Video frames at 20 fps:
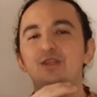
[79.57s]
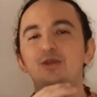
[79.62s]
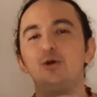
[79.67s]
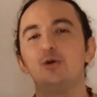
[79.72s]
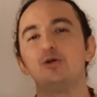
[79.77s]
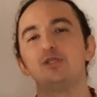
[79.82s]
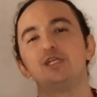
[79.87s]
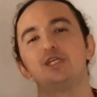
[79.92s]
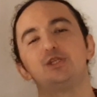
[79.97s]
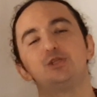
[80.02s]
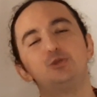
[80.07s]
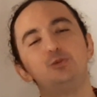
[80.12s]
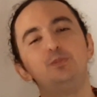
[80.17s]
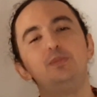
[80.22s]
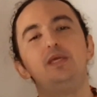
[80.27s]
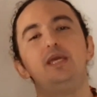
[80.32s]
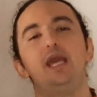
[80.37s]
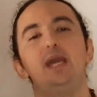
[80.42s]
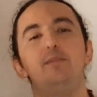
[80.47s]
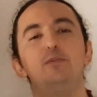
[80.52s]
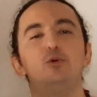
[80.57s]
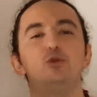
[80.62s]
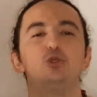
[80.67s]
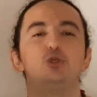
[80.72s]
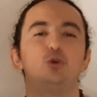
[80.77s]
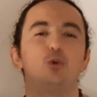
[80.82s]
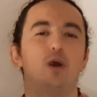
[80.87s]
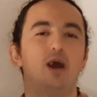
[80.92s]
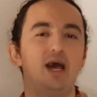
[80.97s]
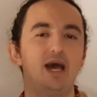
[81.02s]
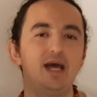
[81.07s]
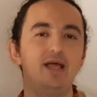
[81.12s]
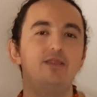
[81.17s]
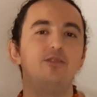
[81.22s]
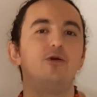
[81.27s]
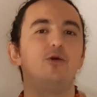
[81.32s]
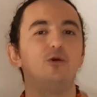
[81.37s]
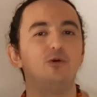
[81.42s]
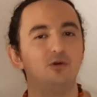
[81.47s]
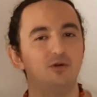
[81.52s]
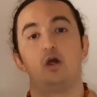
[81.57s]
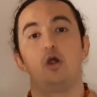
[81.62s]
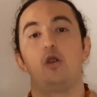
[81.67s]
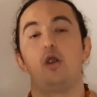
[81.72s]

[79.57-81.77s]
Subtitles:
doses to be able to handle